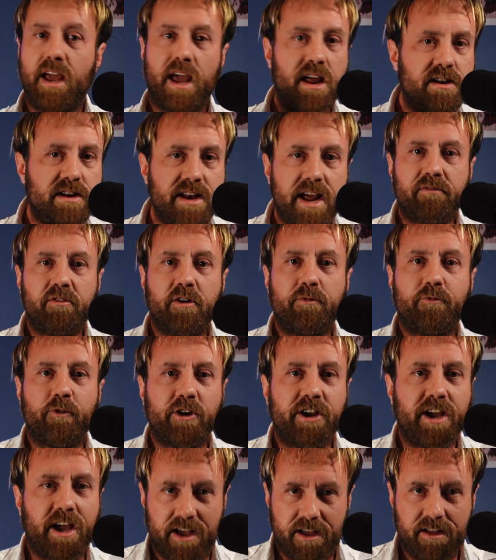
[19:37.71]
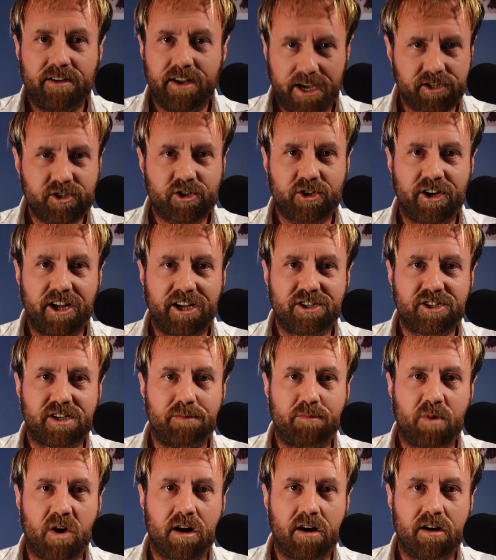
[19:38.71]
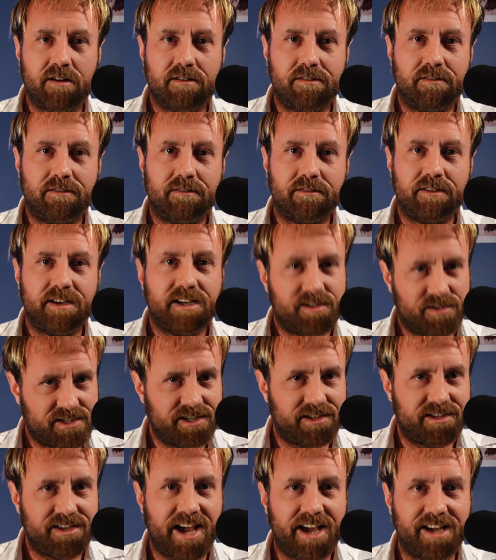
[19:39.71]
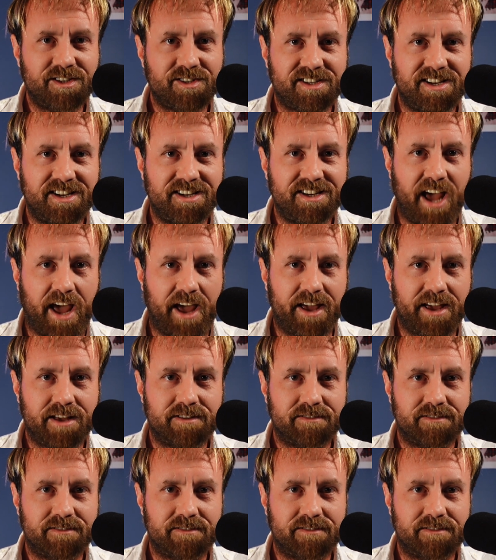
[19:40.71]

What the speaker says: and never forget, yesterday's tomorrow is today's today.